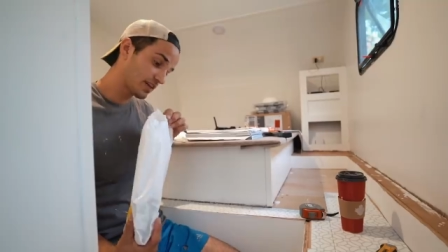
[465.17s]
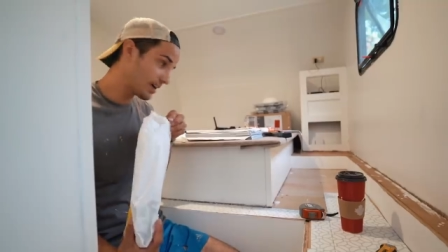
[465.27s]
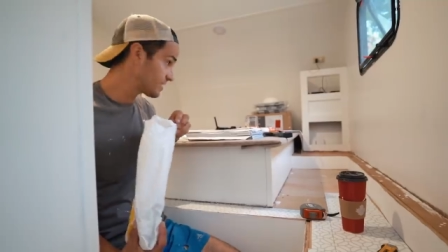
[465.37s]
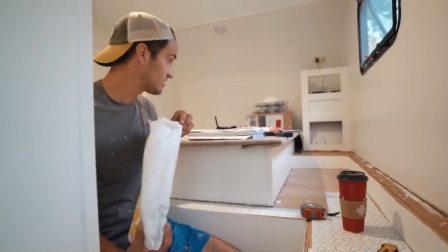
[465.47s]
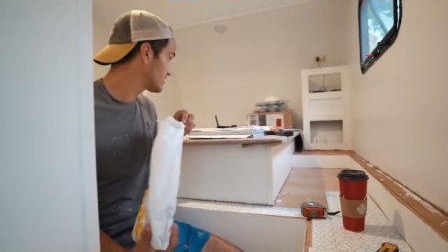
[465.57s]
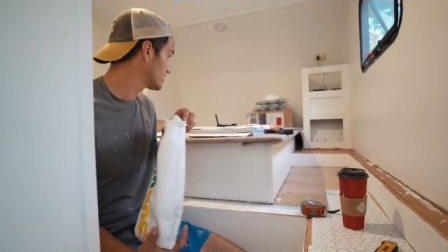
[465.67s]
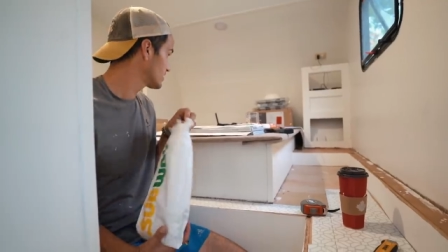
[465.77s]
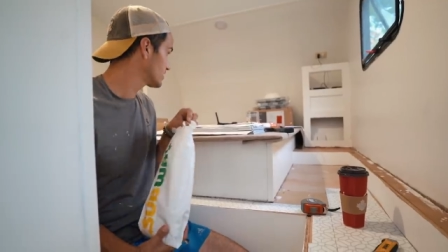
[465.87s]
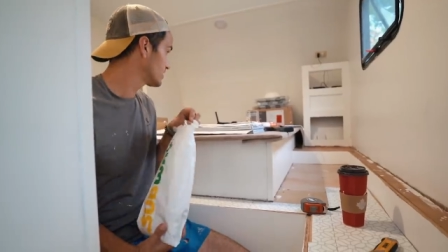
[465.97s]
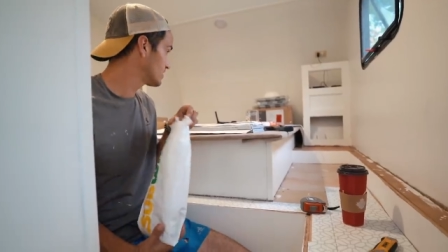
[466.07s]
need a top lip
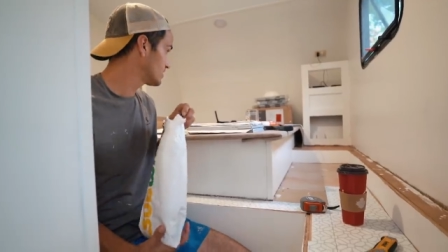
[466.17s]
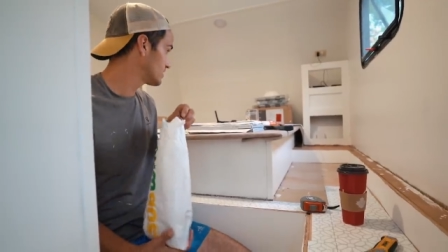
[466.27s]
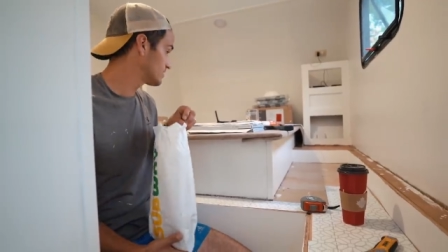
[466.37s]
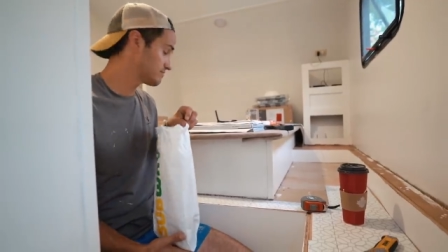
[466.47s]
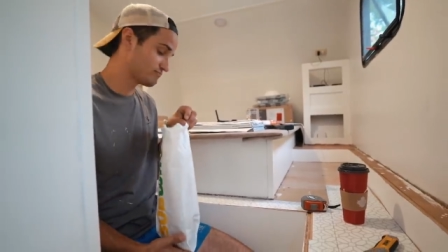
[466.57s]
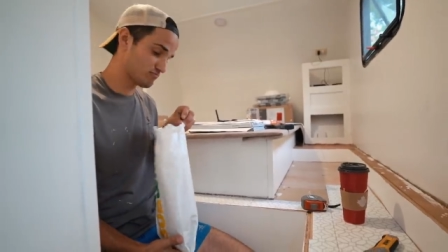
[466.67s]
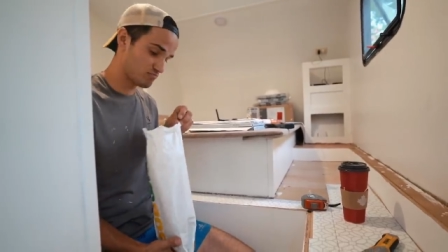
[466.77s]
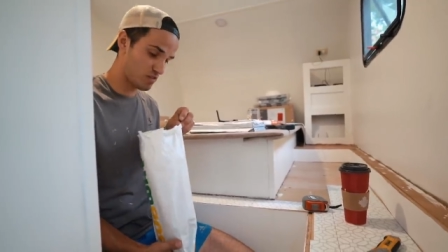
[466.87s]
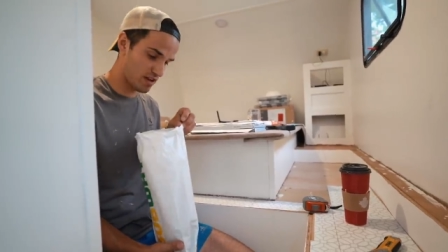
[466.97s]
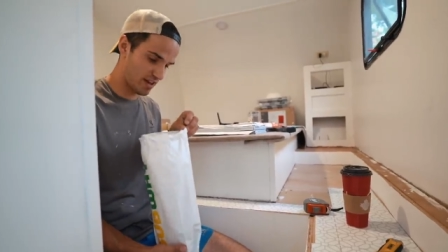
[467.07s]
of it?
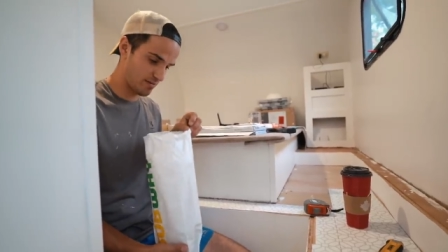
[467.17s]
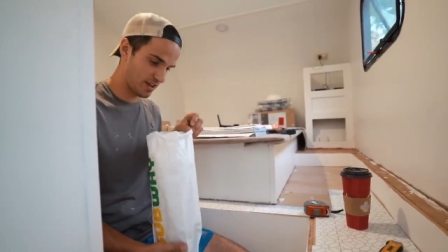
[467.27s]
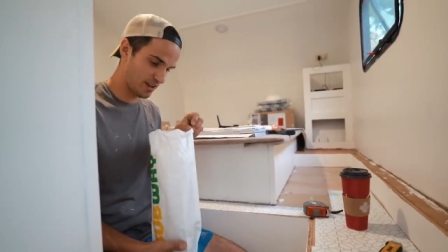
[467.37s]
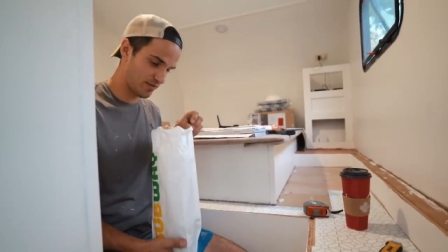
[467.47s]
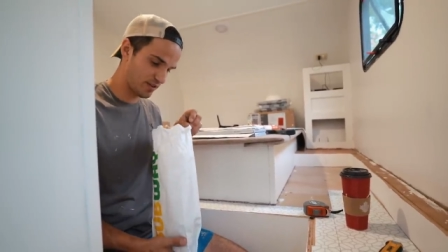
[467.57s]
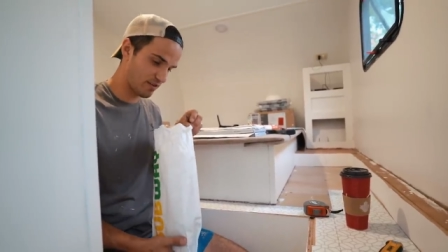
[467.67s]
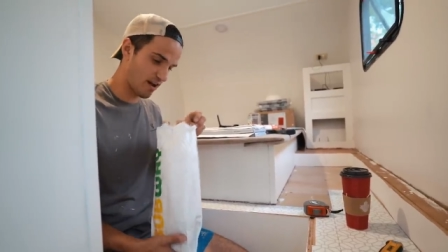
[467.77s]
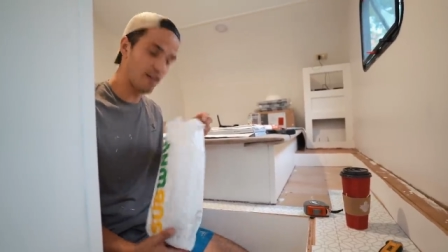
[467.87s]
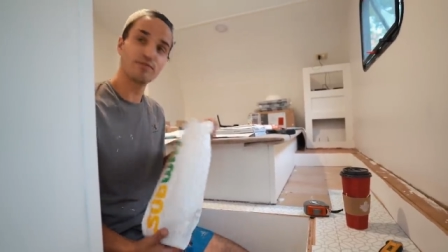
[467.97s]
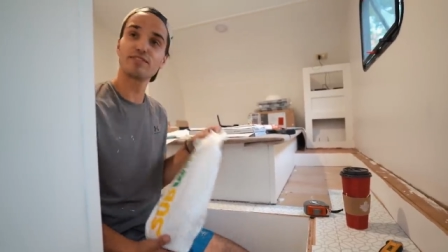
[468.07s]
Well, I mean, if you're
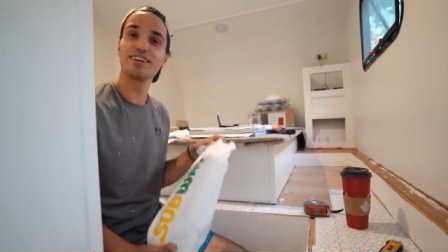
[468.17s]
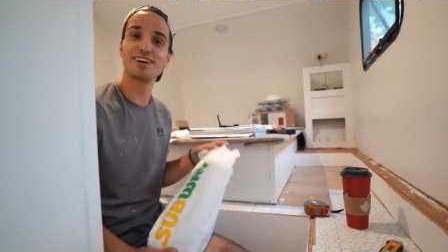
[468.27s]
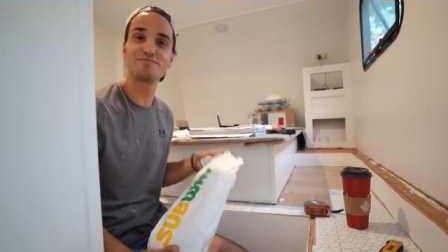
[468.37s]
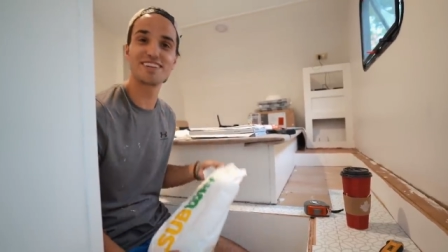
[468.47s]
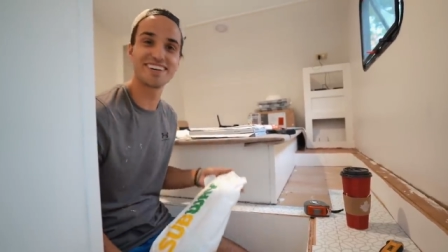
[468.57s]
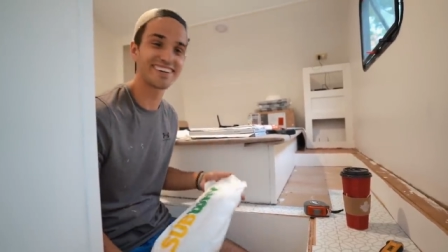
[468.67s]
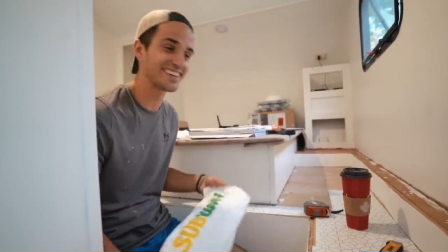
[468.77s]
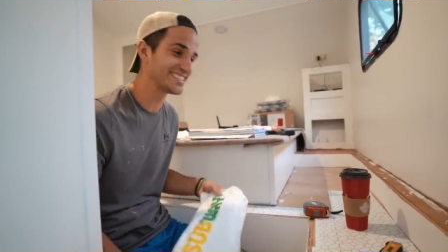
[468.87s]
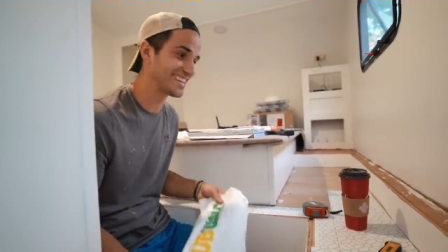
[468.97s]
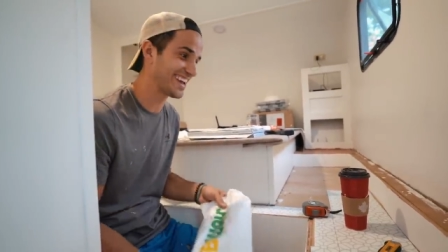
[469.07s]
offering, I'm not
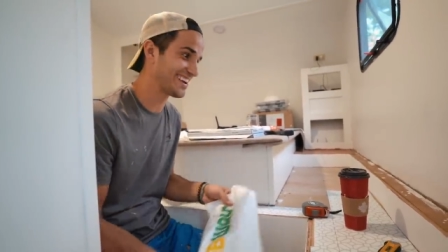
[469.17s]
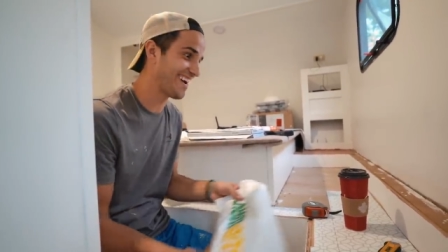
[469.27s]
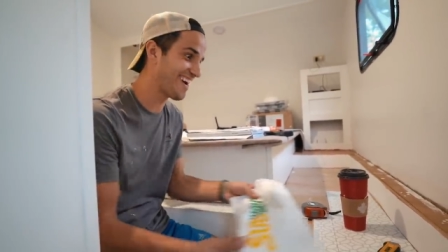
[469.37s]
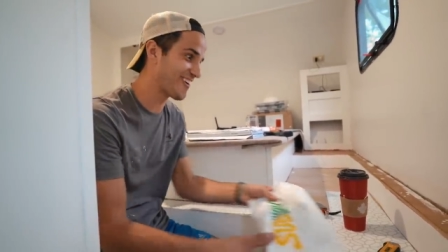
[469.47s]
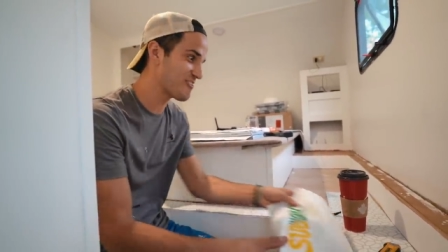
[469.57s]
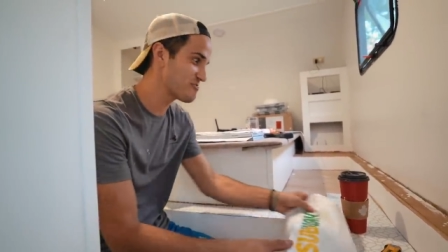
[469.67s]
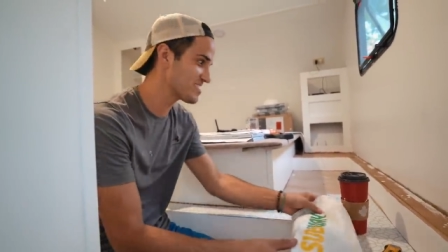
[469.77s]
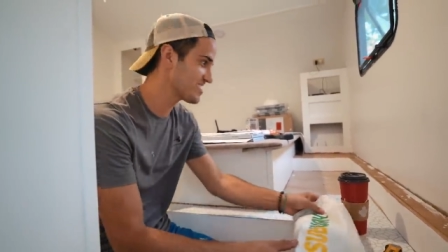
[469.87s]
gonna say no.